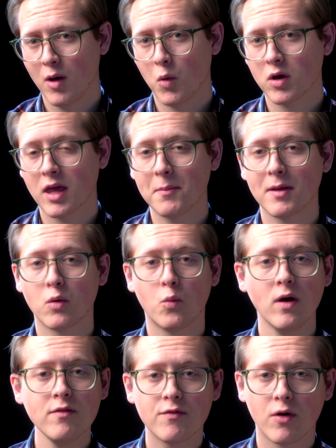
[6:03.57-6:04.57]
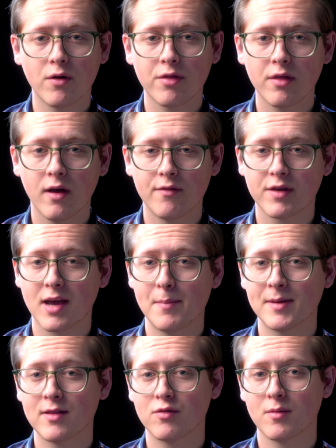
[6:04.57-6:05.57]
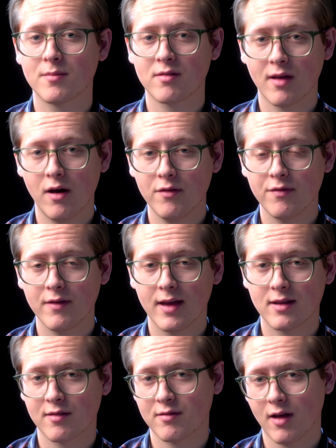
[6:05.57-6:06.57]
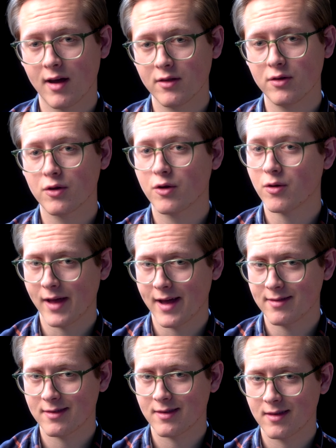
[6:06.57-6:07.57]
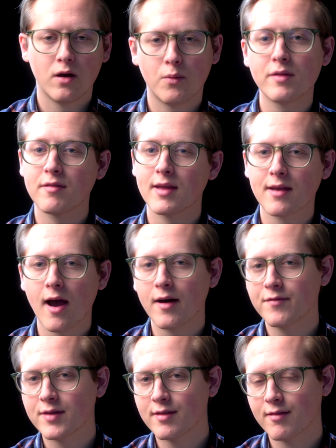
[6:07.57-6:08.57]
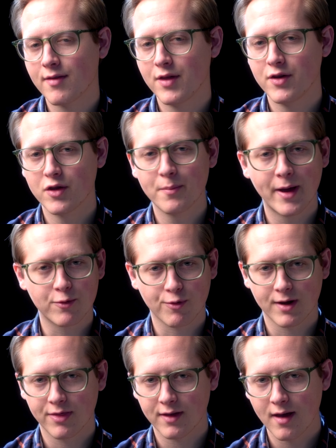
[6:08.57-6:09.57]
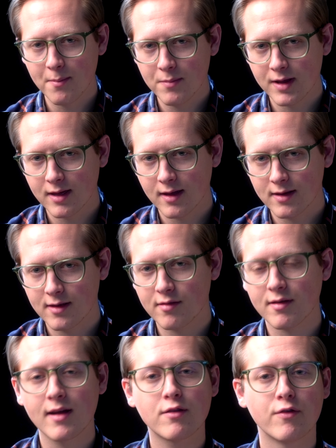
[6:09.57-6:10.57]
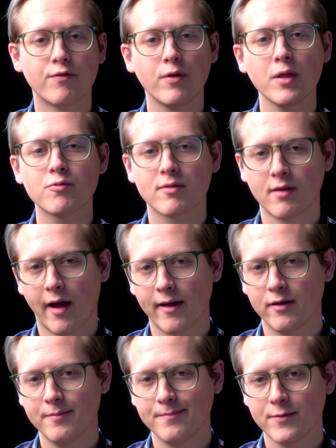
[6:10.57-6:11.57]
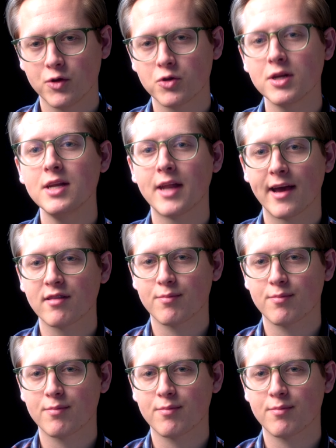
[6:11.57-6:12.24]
while keeping 1/4 of the company to himself and his daughter Colette. Once he had confidence in the new men running the company, he decided to fully retire, only a nice